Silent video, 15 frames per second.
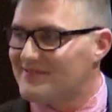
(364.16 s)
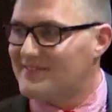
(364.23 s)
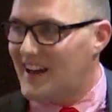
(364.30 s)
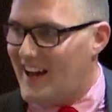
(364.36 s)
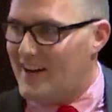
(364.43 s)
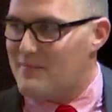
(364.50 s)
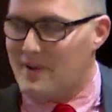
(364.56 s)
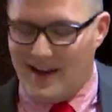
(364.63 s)

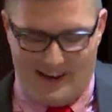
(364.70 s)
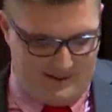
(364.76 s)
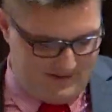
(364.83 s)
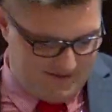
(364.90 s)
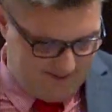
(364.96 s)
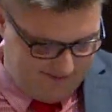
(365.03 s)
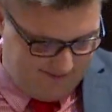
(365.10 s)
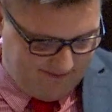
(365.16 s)
I had to battle.
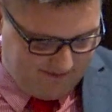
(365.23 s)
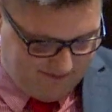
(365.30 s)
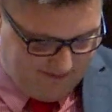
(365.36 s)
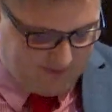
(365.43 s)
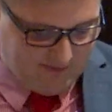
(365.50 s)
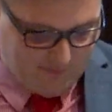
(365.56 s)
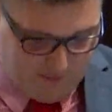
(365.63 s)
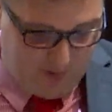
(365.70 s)

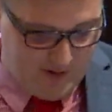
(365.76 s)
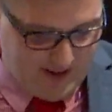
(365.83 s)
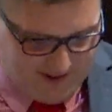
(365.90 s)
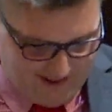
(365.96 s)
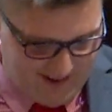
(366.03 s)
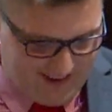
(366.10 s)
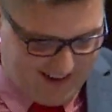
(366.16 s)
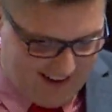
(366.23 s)
For
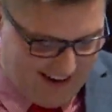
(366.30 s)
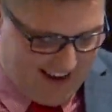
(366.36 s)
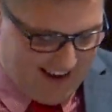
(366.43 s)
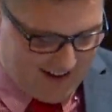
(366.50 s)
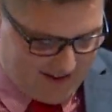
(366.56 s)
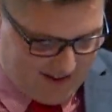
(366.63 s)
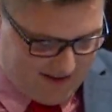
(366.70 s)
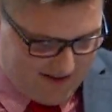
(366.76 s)
real, I
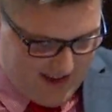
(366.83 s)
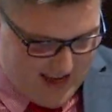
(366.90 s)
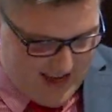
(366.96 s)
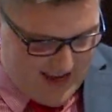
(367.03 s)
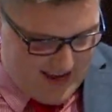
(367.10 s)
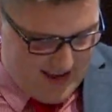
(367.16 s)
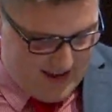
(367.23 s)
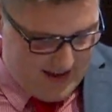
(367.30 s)
had to.
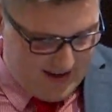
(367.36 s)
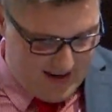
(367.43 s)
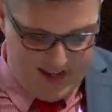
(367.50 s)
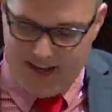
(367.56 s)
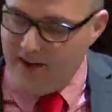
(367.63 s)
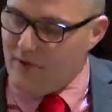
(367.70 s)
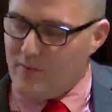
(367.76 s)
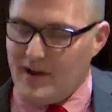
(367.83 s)
And
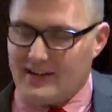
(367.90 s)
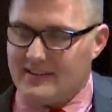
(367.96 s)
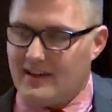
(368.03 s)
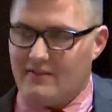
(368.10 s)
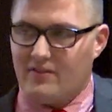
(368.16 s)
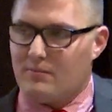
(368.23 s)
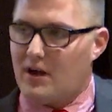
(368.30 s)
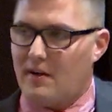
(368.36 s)
he never backed
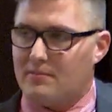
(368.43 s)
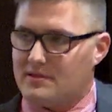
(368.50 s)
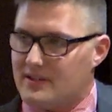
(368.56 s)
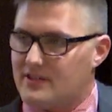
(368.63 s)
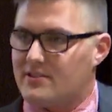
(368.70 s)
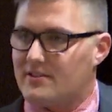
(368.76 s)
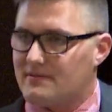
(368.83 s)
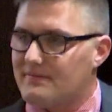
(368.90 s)
down from
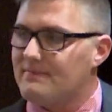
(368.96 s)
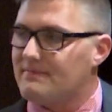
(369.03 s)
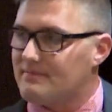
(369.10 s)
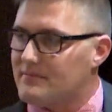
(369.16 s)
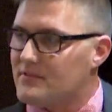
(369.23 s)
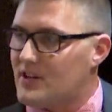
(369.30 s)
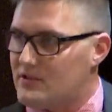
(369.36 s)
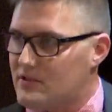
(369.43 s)
competition.
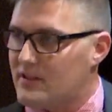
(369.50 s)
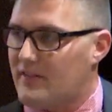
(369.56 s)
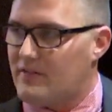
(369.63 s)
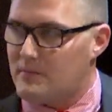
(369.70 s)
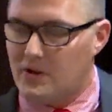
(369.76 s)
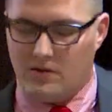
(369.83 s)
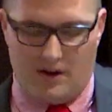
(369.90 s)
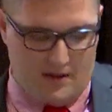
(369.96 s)
So I took that
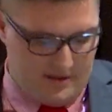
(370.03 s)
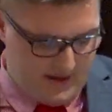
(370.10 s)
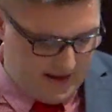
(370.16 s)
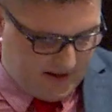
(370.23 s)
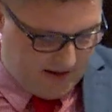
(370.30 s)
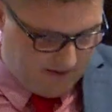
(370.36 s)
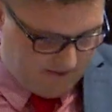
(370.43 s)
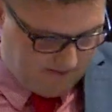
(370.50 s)
from you, Kyle,
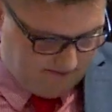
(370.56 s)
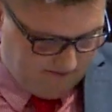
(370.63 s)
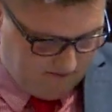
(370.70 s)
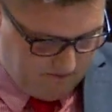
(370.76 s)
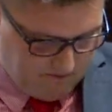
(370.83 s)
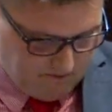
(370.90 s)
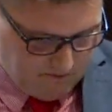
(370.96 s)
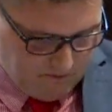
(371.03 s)
thank you.
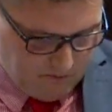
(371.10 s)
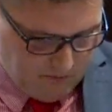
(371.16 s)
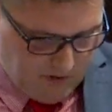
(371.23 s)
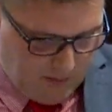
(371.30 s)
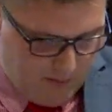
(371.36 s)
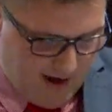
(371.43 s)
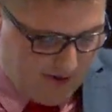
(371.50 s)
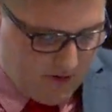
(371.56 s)

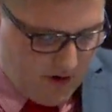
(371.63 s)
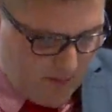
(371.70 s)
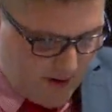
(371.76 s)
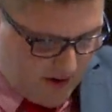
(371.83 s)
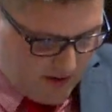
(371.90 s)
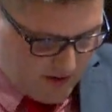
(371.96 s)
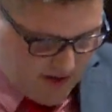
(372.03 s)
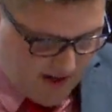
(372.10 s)
Matt
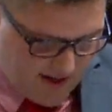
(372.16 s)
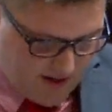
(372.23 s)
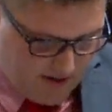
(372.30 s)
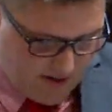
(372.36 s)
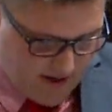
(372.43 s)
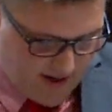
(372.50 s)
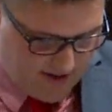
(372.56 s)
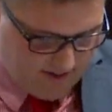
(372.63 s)
Romeo, who's not here
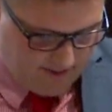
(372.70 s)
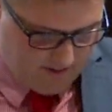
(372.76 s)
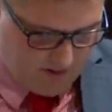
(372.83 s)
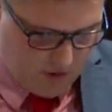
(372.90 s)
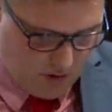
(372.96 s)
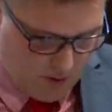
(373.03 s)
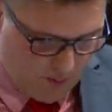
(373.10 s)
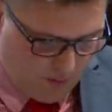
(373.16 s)
today,
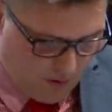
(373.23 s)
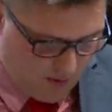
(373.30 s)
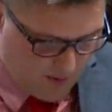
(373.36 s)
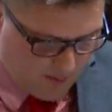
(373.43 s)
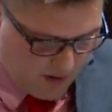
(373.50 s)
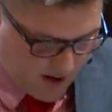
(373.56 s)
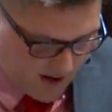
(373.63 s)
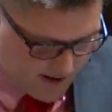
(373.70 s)
local
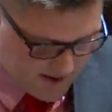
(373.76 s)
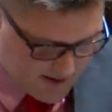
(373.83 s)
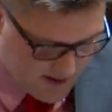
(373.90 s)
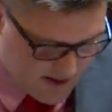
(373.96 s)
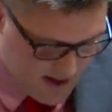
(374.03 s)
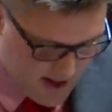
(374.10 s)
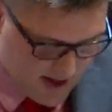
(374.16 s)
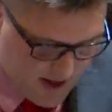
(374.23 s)
Boardman
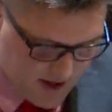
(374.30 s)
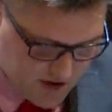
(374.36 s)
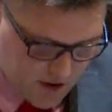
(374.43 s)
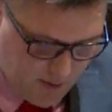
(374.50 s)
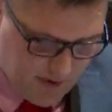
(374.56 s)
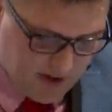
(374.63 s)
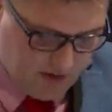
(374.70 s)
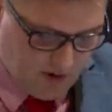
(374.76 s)
product,
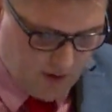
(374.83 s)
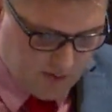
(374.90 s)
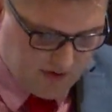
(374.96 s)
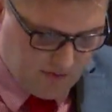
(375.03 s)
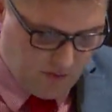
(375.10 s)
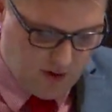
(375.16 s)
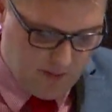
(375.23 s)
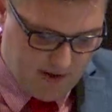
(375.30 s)
showed me the
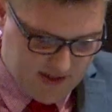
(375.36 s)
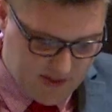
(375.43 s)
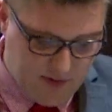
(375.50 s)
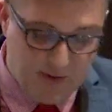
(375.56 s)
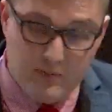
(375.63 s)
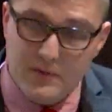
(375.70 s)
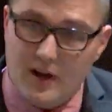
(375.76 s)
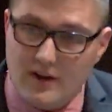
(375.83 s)
ropes of what it meant to
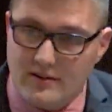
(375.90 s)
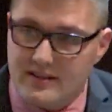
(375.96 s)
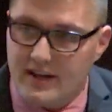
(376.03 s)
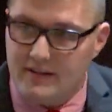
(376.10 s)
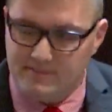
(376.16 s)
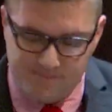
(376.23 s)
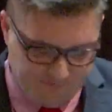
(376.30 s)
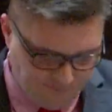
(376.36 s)
be from Youngstown.